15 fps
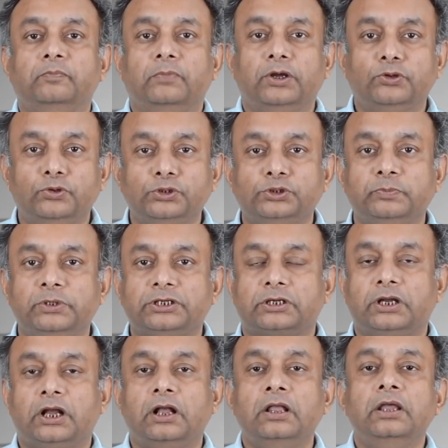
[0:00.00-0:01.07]
Manoj
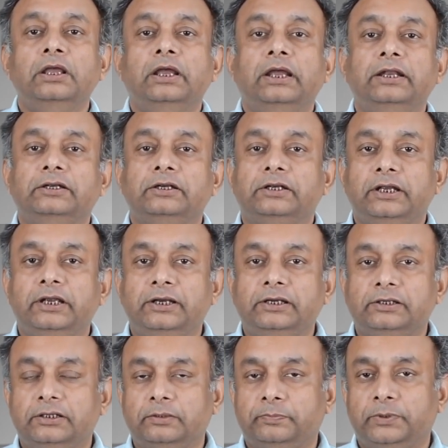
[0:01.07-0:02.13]
Misra
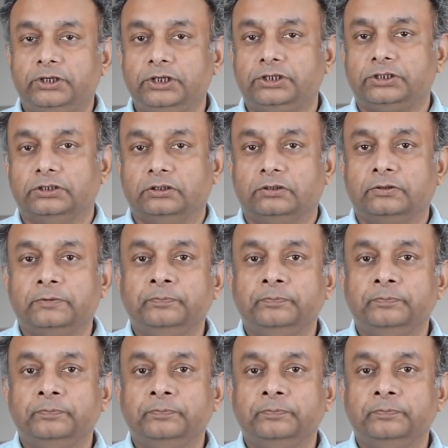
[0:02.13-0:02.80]
entertained the petition.